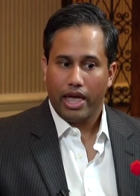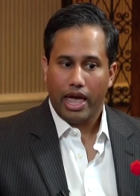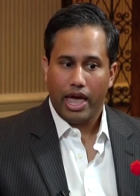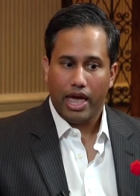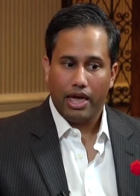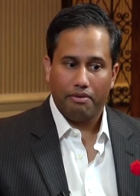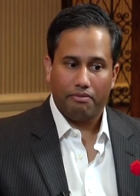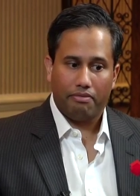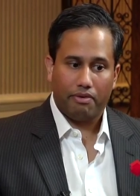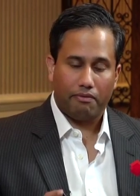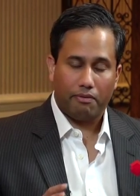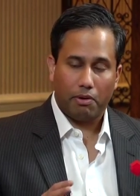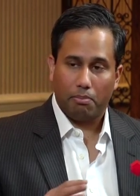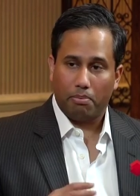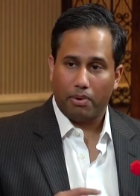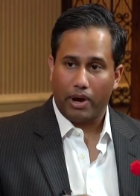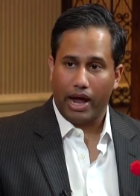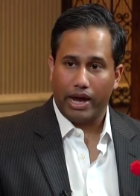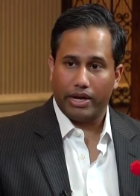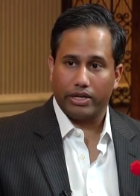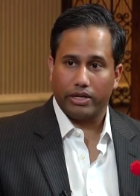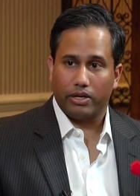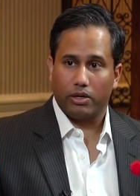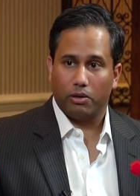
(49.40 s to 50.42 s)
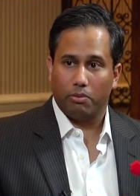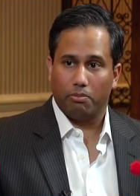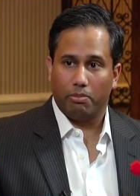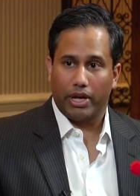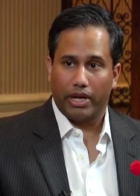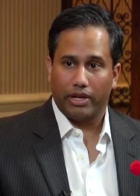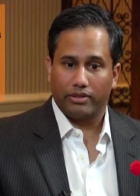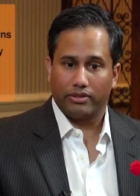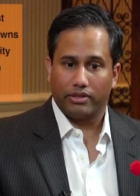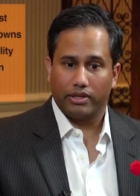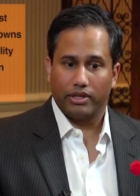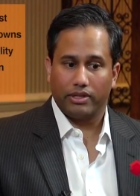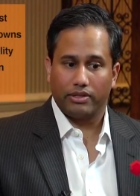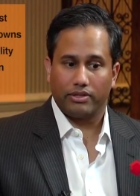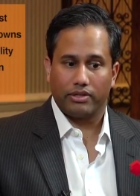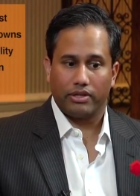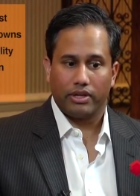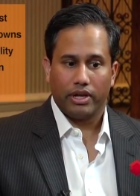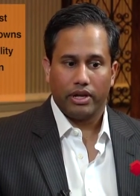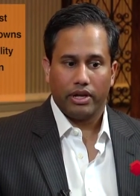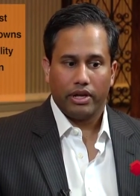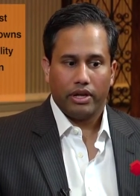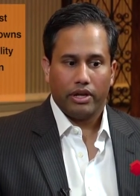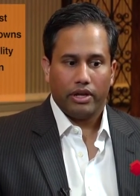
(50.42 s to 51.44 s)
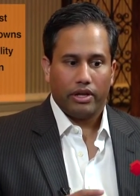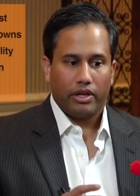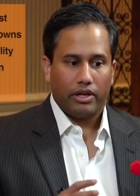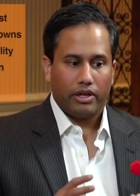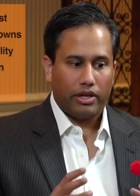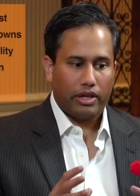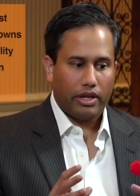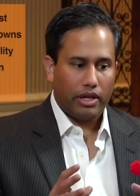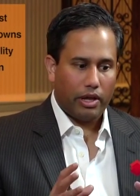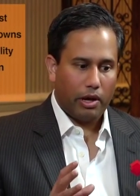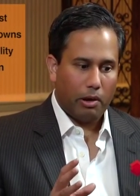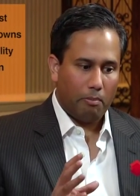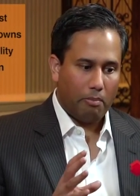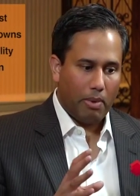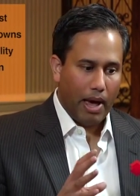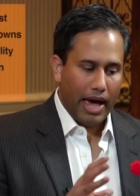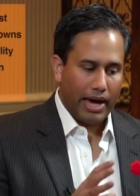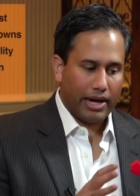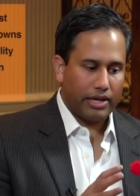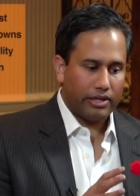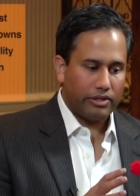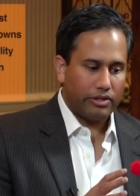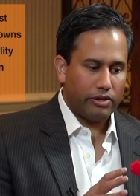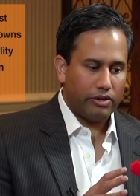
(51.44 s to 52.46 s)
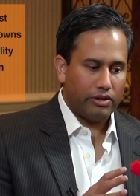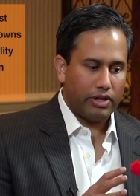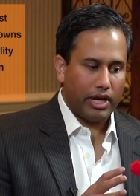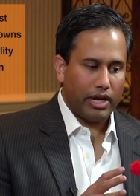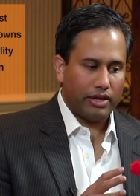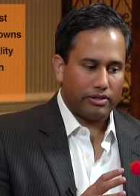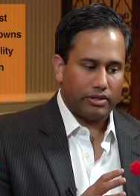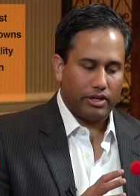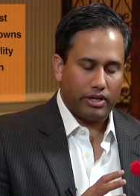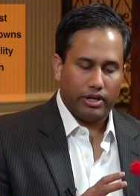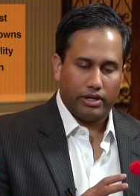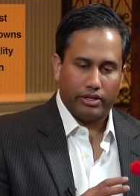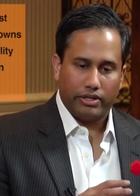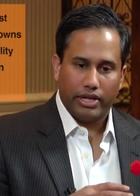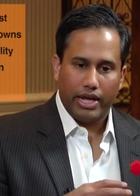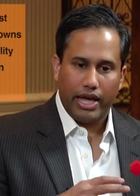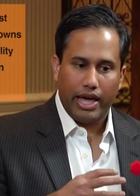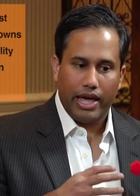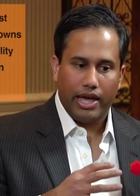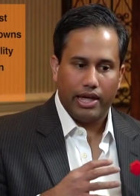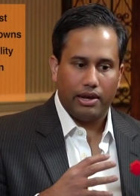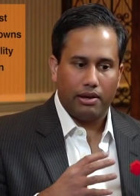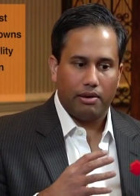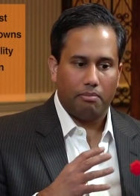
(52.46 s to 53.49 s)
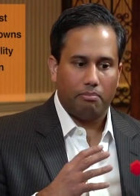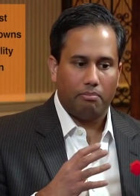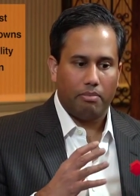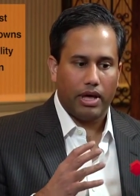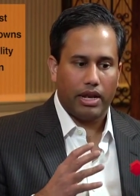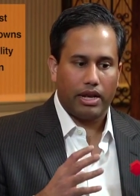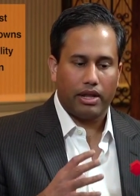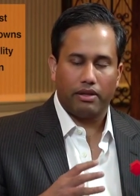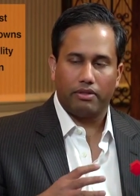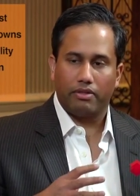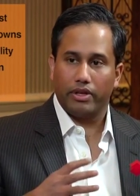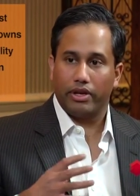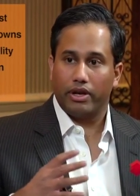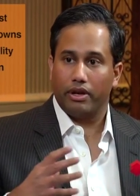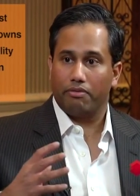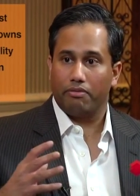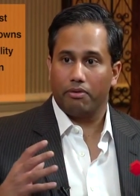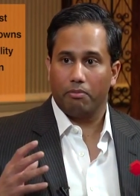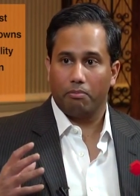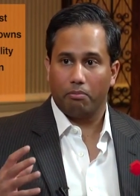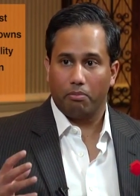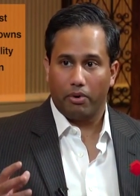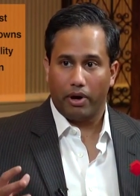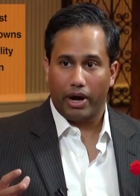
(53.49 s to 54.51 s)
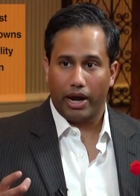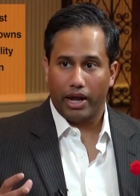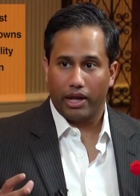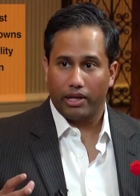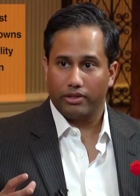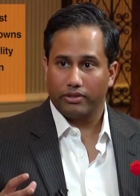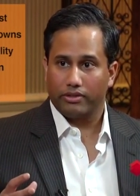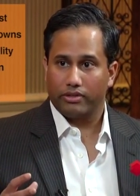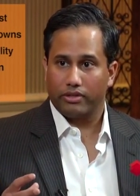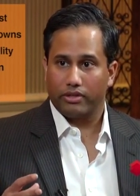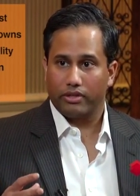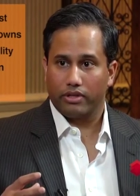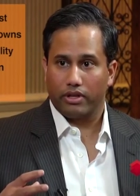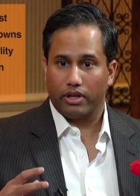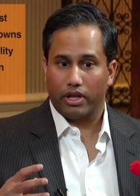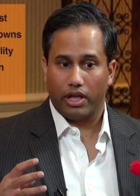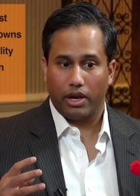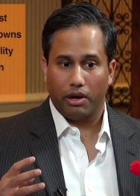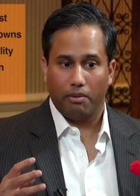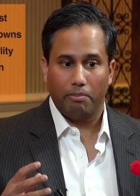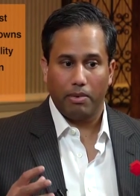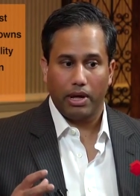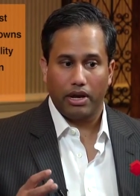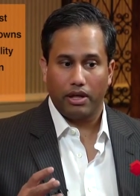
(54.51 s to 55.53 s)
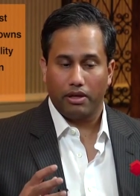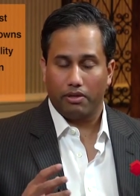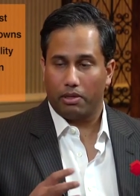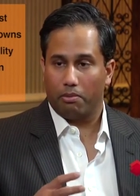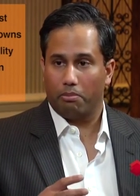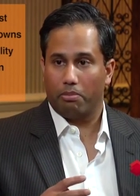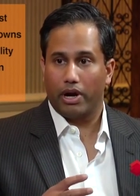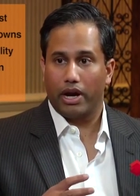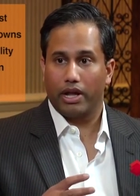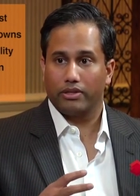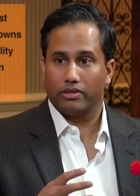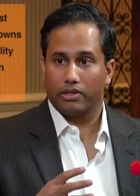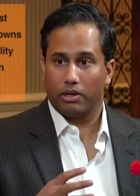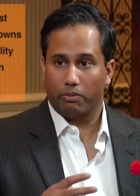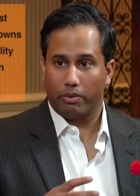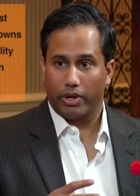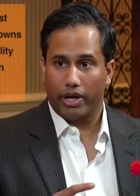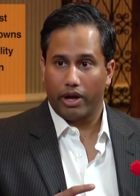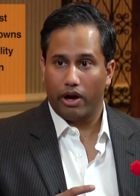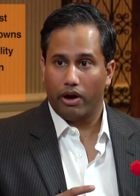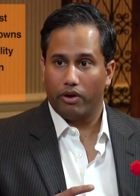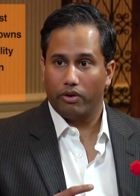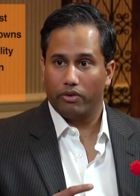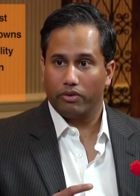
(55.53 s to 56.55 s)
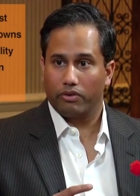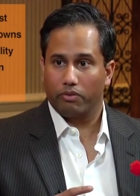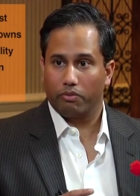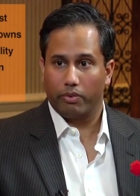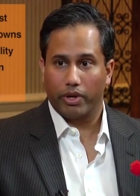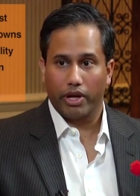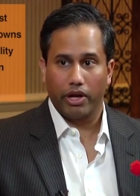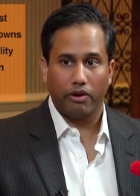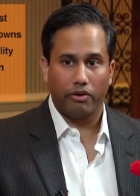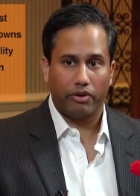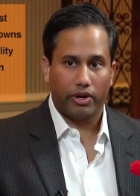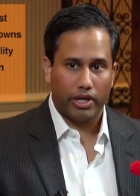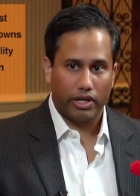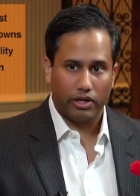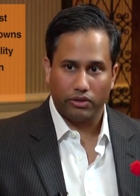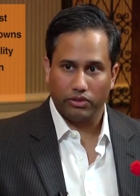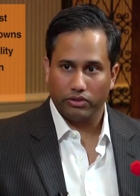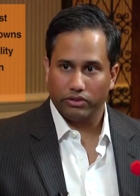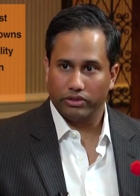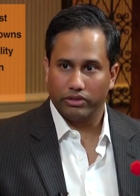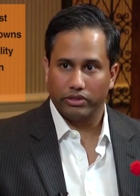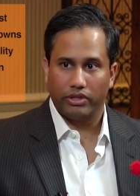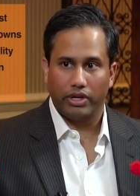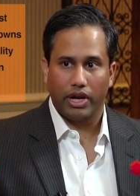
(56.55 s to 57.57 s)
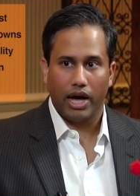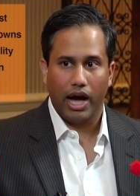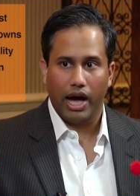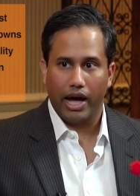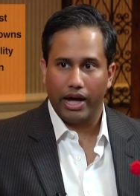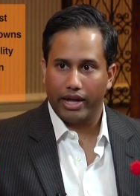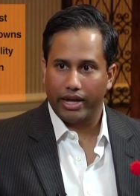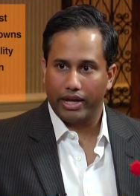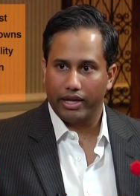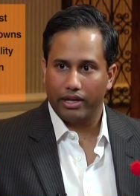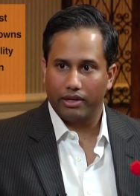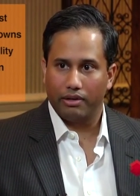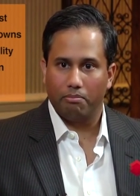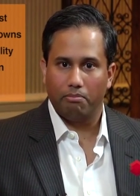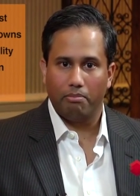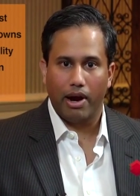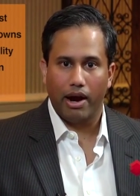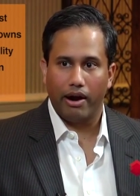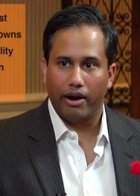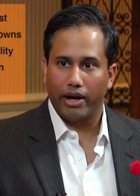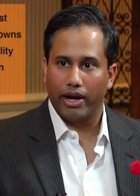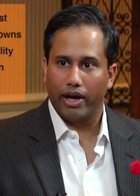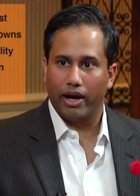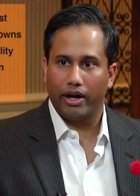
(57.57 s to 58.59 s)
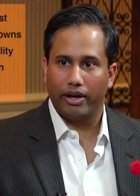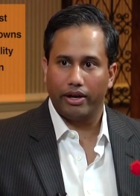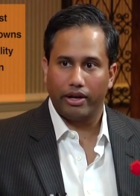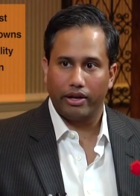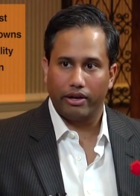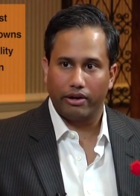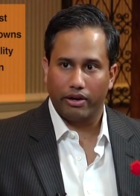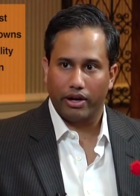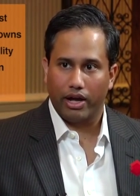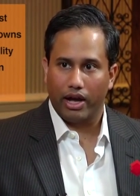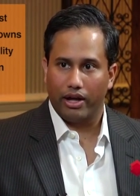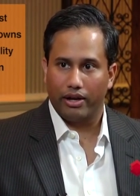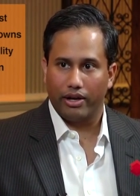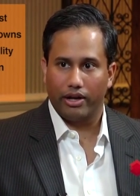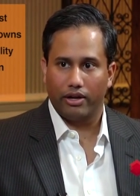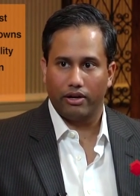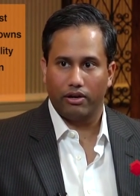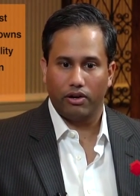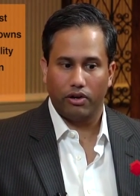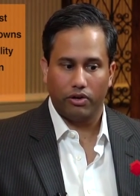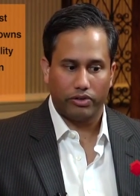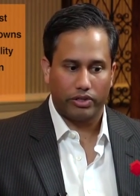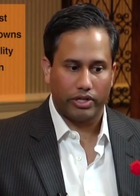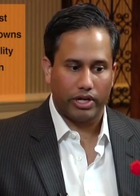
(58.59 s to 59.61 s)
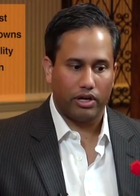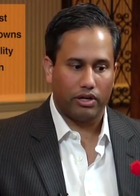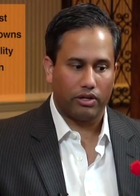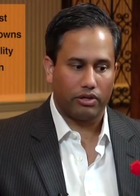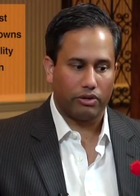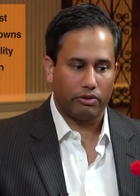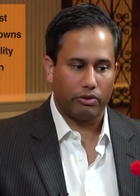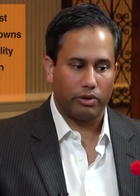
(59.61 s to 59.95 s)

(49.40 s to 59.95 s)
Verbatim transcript: And from a practical basis, you know, back in 2010, many of the different brands, you know, many of the brands that we own, we own Hilton, Hyatt, Marriott, Intercontinental Hotel